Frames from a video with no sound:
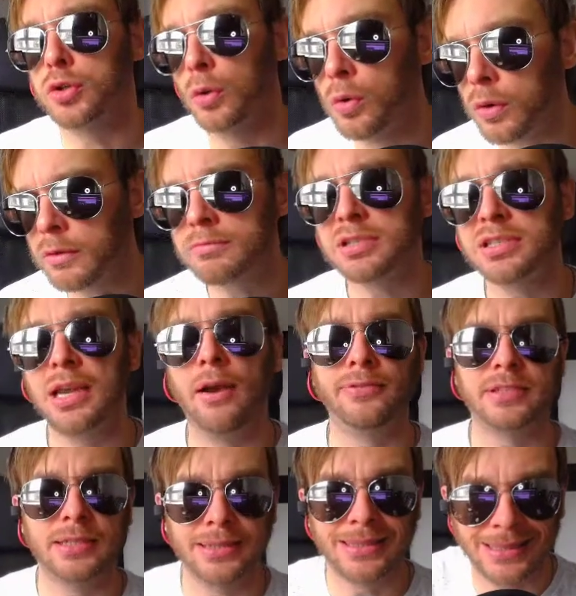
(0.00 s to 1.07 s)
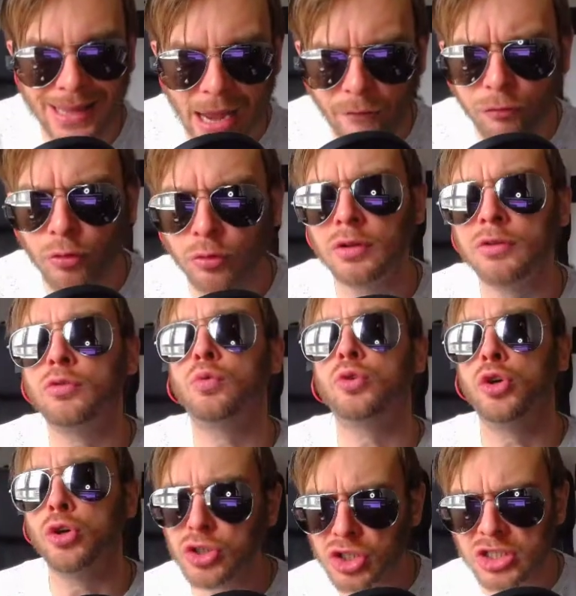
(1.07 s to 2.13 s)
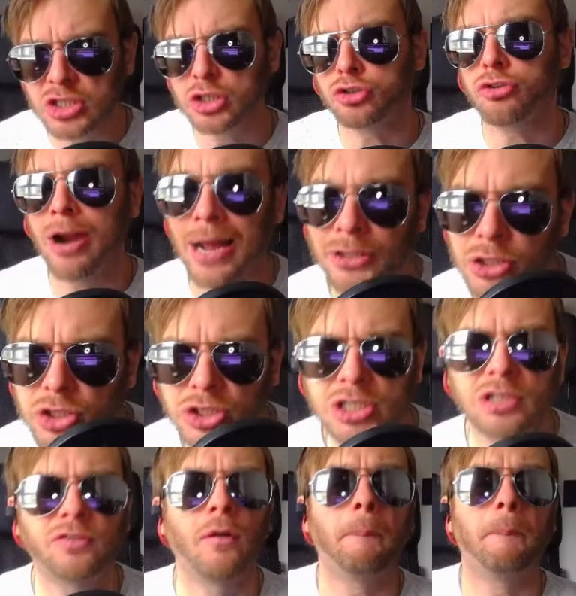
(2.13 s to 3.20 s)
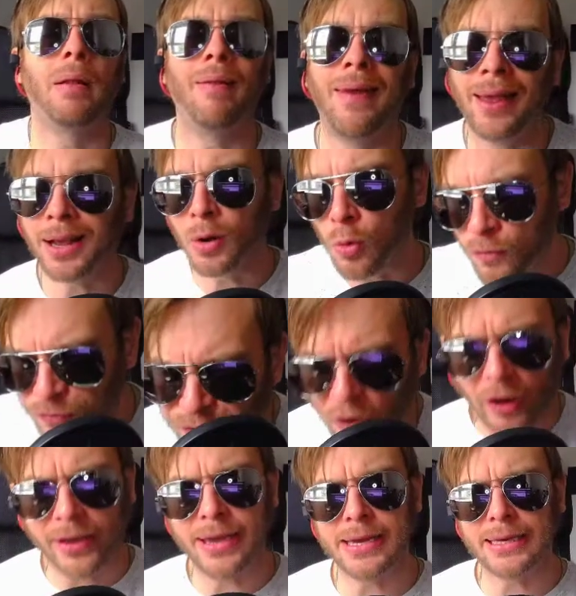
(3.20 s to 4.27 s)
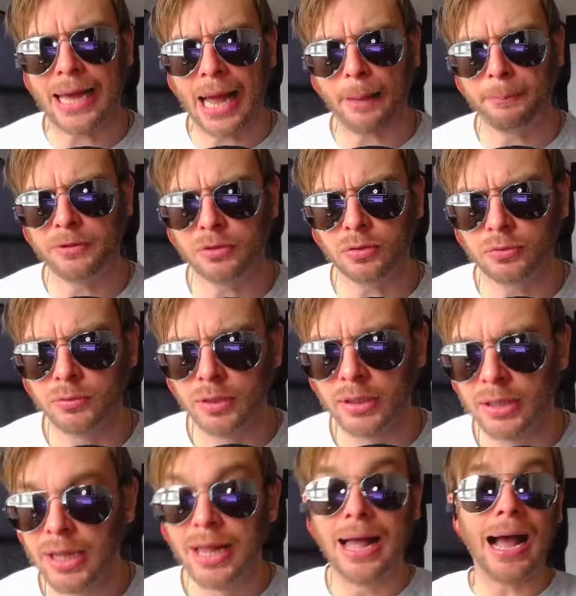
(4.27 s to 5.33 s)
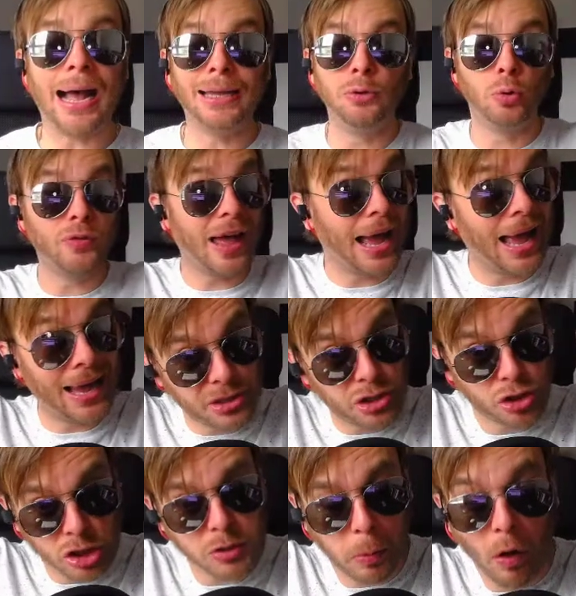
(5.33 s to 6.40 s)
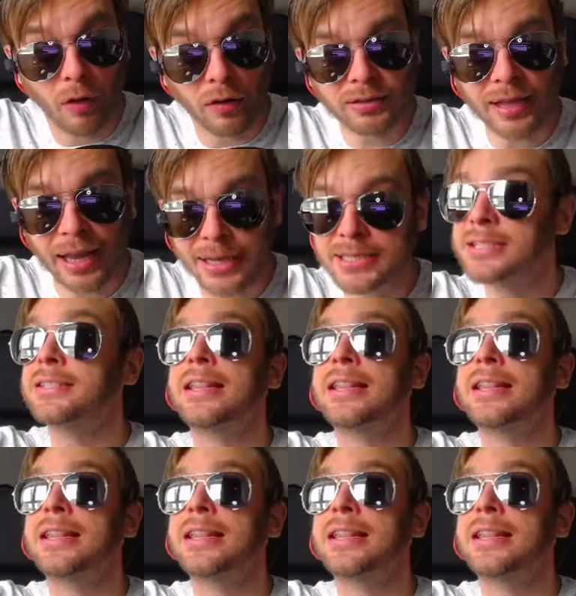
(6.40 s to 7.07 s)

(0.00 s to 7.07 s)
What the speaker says: lower themselves to the level that they'll use these tragedies for political fucking capital. I know that is just politics.